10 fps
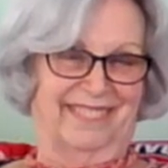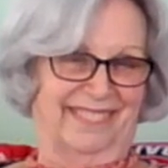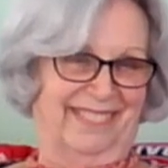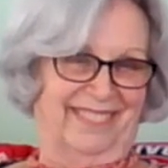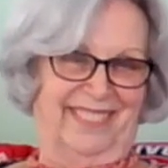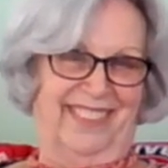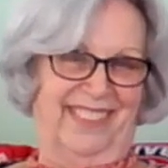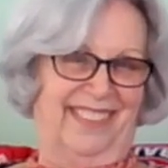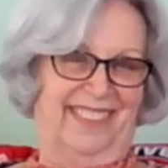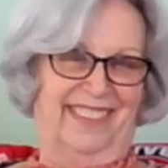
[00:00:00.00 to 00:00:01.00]

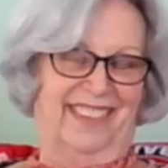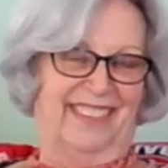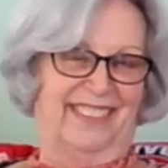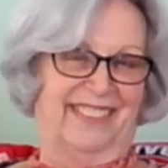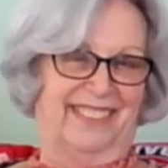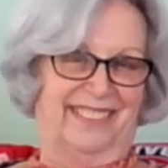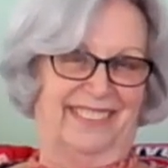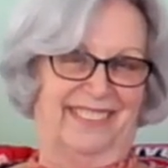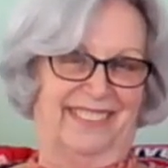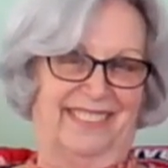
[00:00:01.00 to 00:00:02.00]

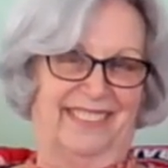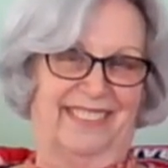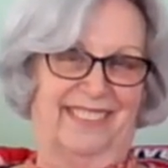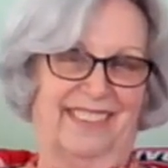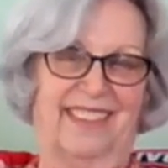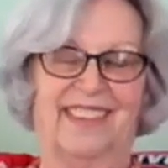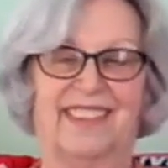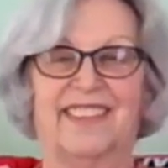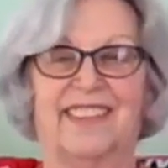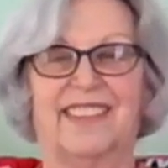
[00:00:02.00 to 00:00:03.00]

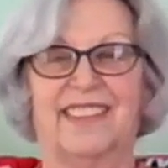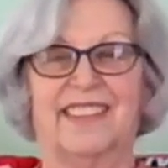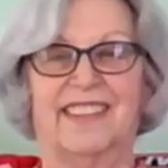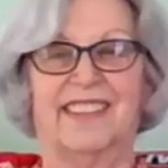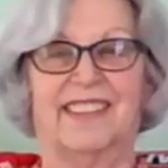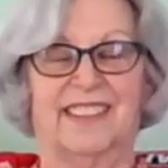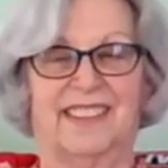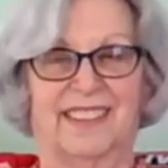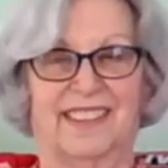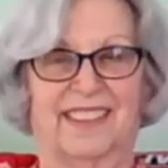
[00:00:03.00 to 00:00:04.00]

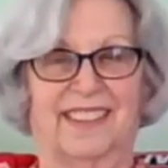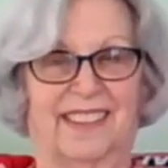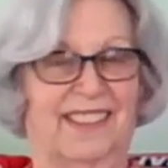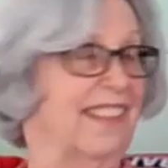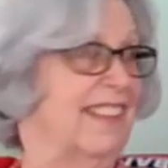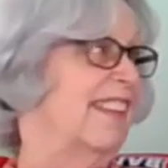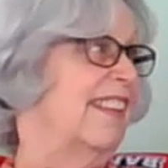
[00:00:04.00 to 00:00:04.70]
This person isn't speaking.